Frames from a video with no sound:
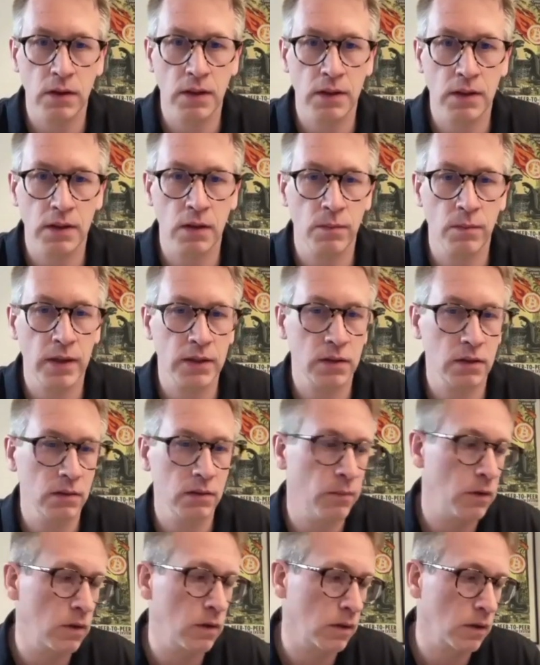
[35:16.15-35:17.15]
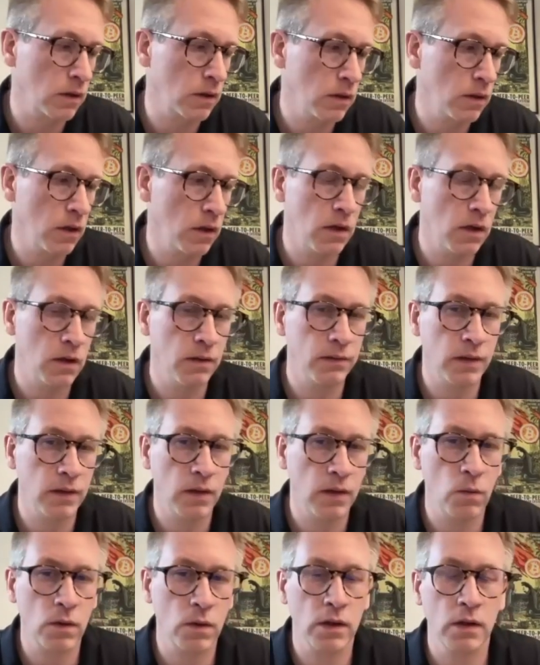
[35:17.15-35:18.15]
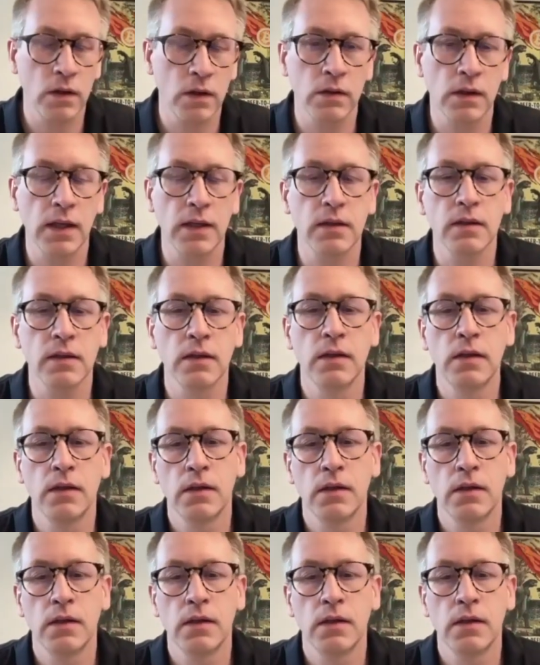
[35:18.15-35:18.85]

like you mentioned, Marc. Uh, they're working on that.